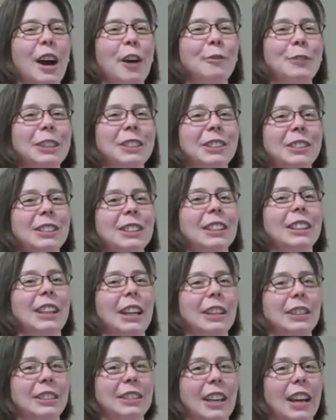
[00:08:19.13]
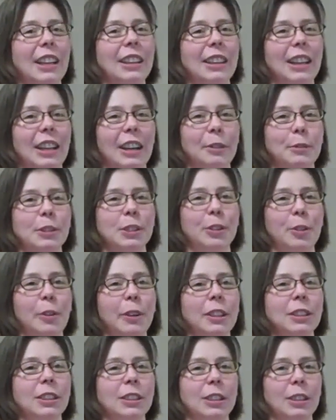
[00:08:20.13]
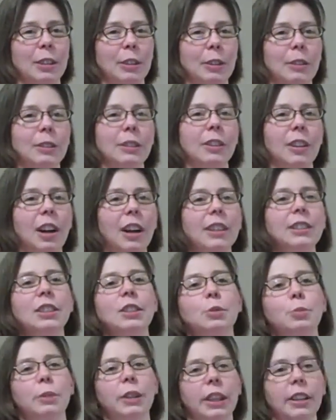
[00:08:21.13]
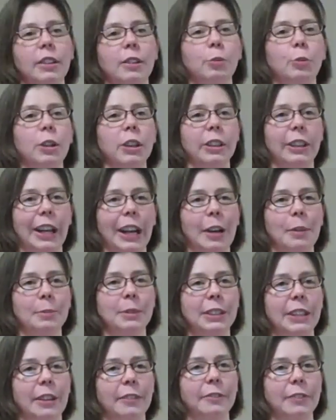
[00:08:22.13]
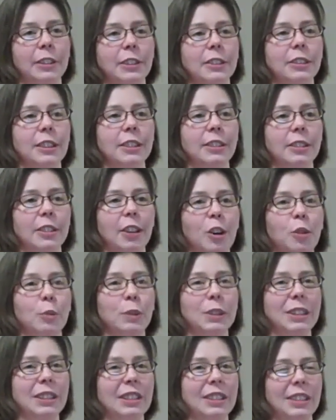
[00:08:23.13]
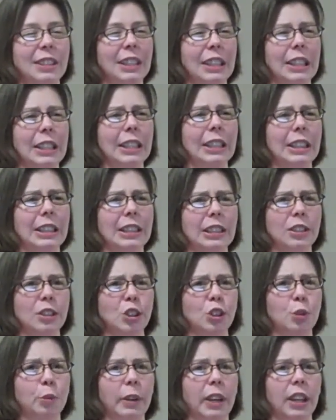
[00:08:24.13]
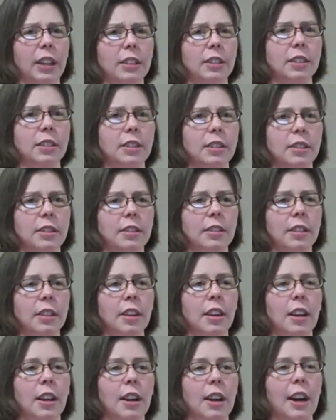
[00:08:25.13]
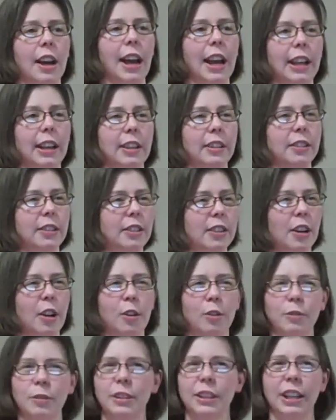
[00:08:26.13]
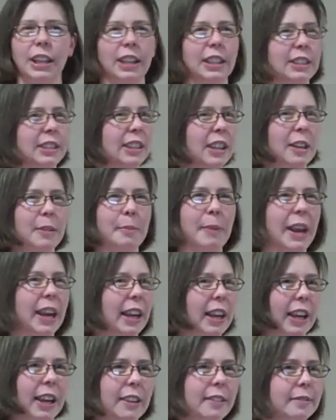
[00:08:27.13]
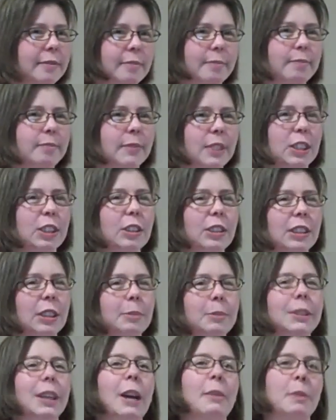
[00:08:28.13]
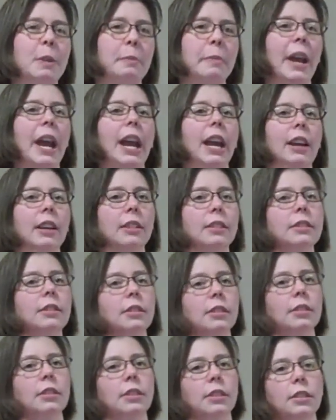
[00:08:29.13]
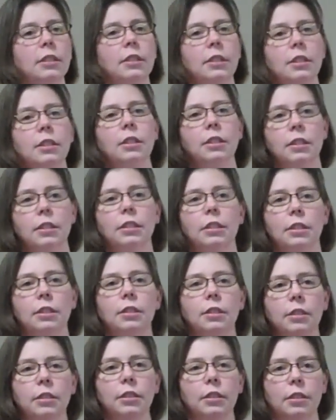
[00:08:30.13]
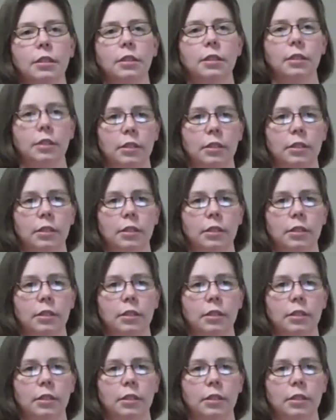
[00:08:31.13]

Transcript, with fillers: originally they said that it was going to launch with WordCamp San Francisco, which is in two weeks. I don't think it's going to make it. So sometime in May. So